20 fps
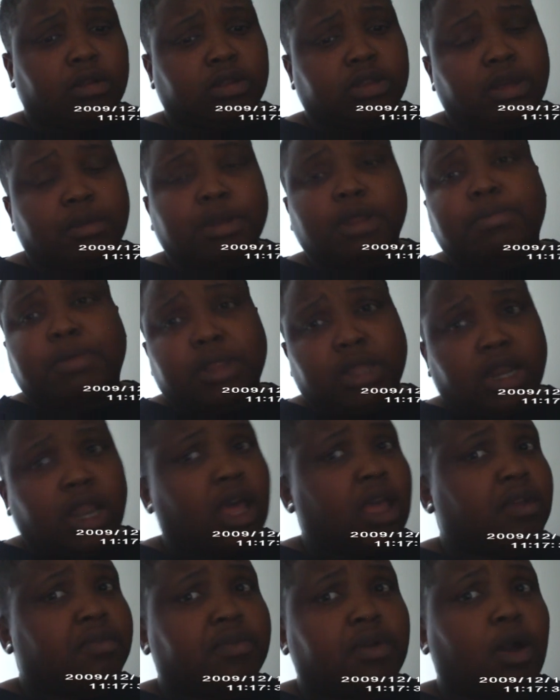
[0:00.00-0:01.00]
coming up in the
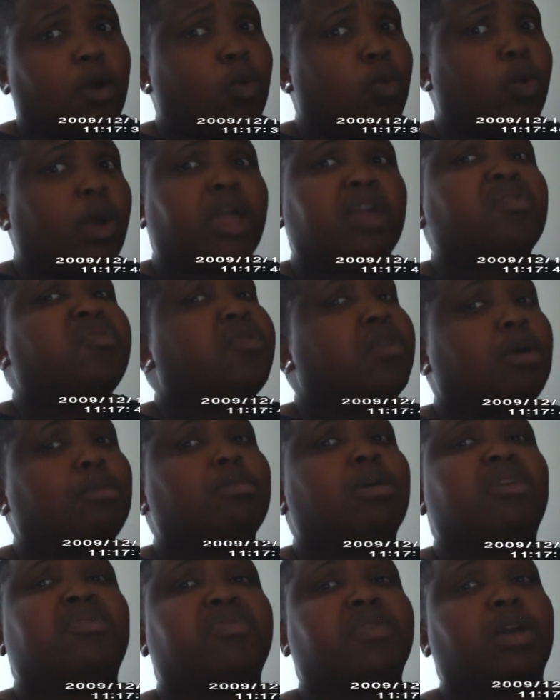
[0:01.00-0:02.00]
life away from
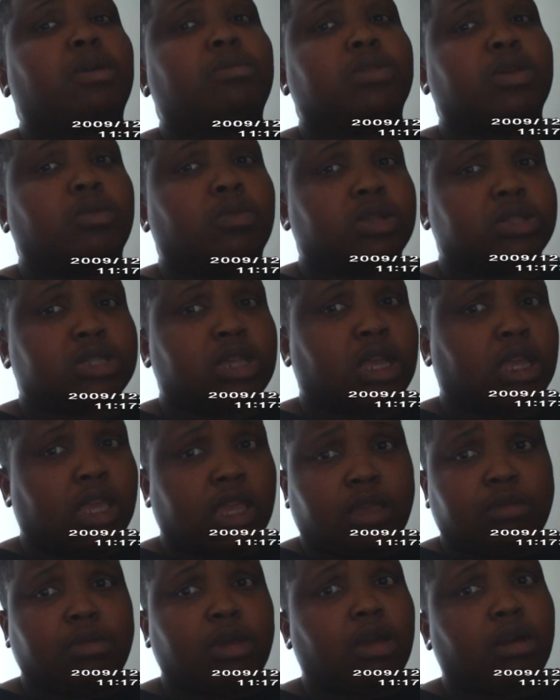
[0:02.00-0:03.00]
my family once I
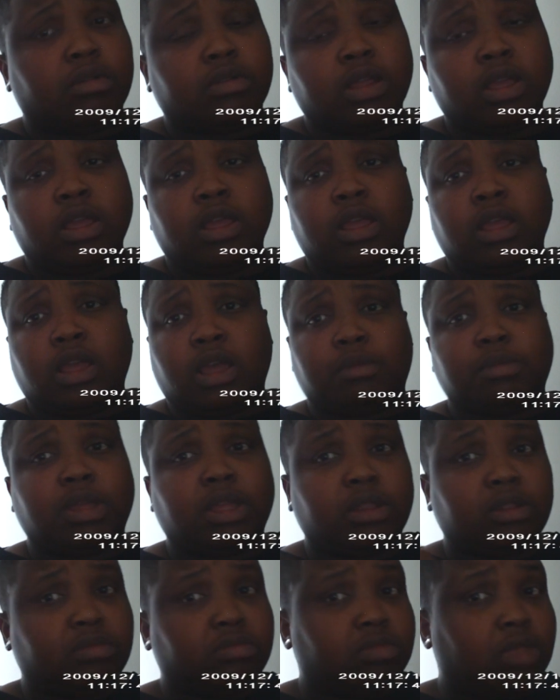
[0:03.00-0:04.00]
came out. I
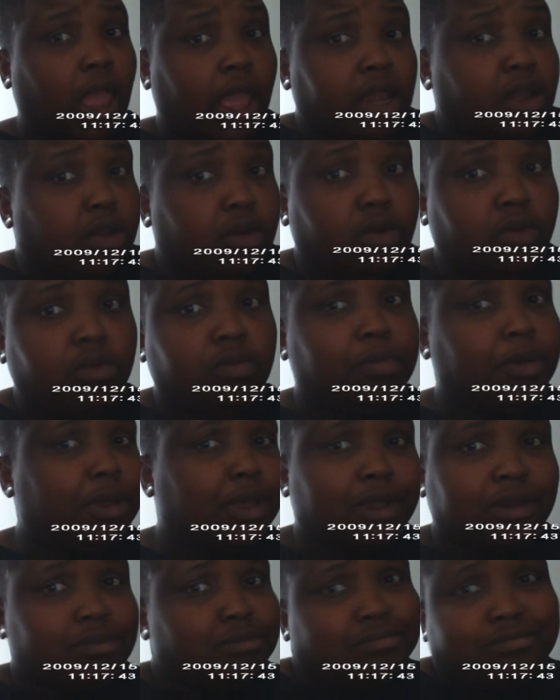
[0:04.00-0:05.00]
mean, they knew,
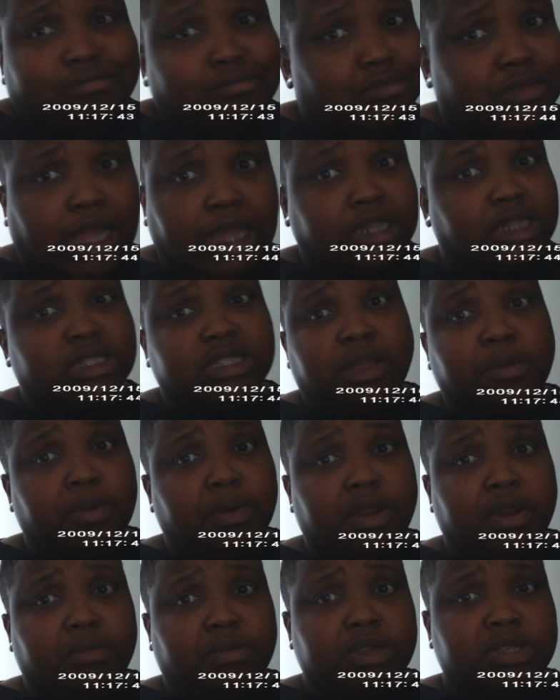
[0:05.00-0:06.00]
but I just
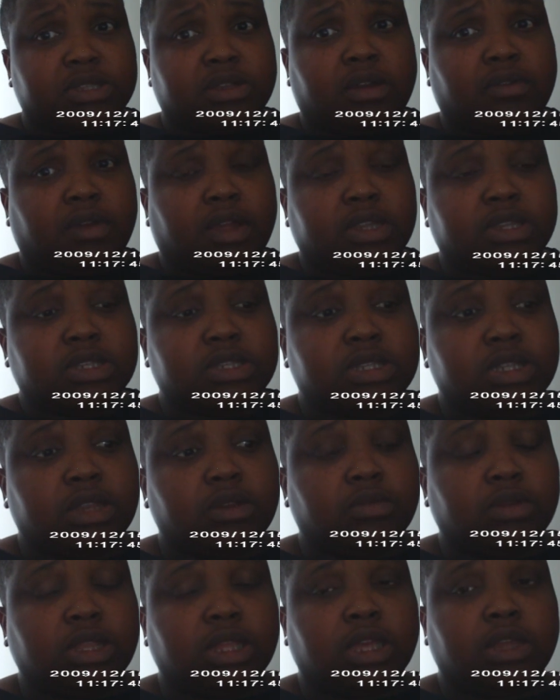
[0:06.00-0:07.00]
separated myself. I just
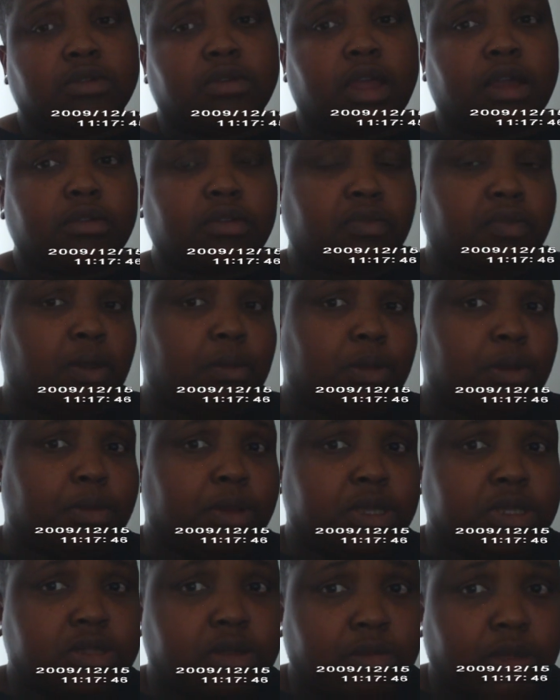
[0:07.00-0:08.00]
didn't really interact with family
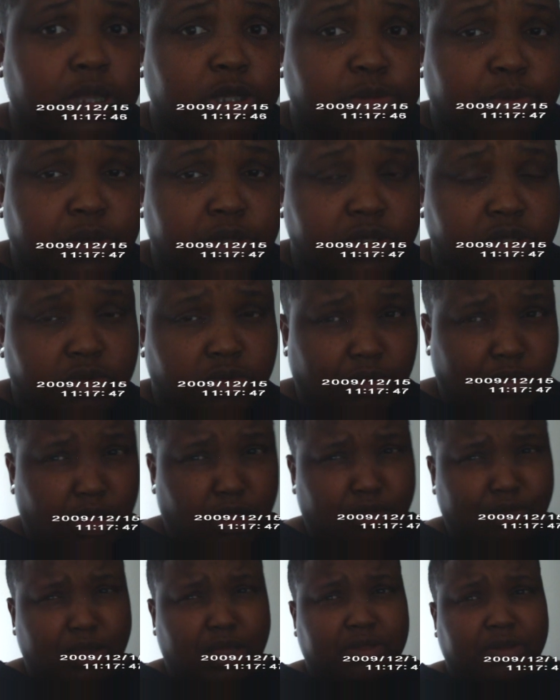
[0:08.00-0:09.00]
based on my experiences with my
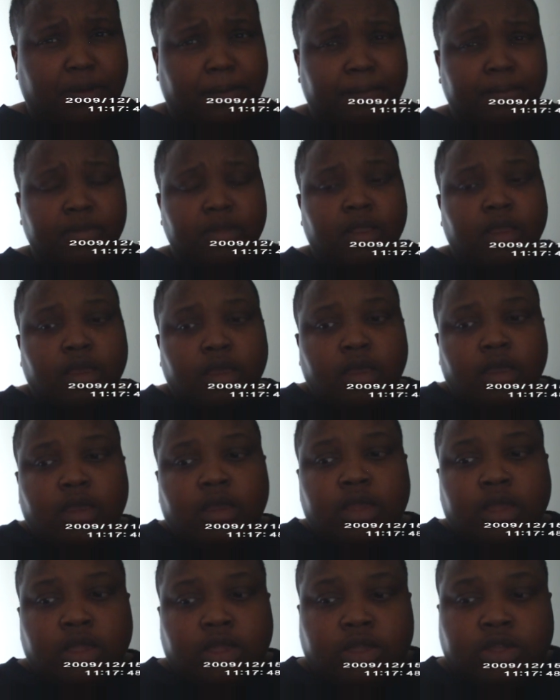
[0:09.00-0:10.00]
own mother.
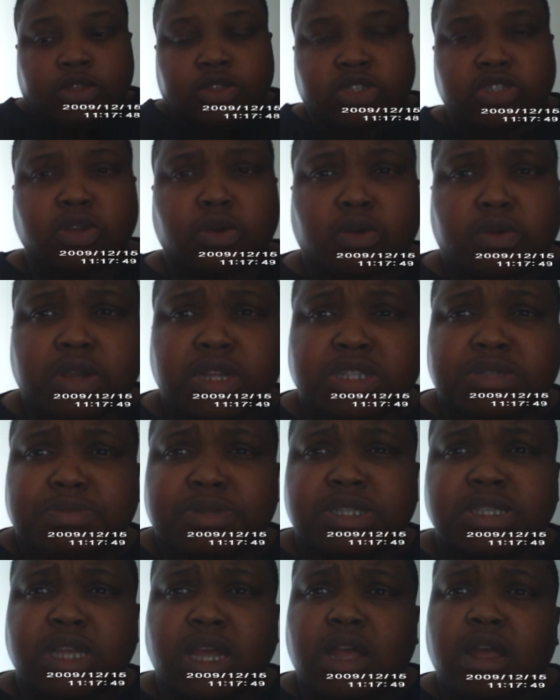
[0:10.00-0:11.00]
So
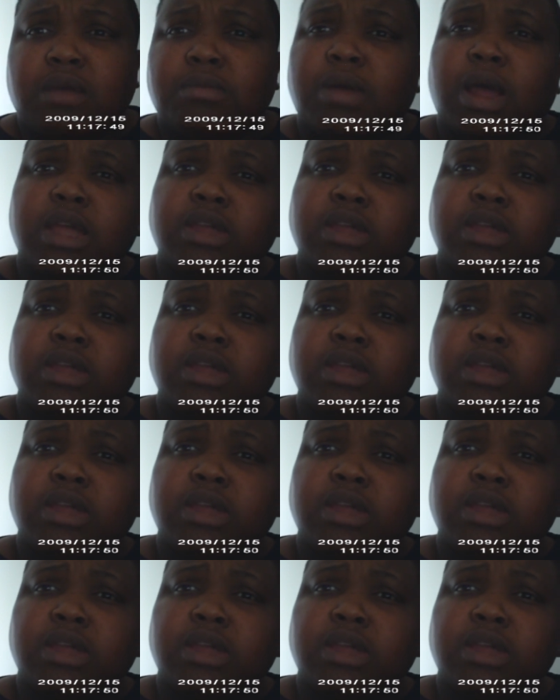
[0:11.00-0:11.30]
Christmas time,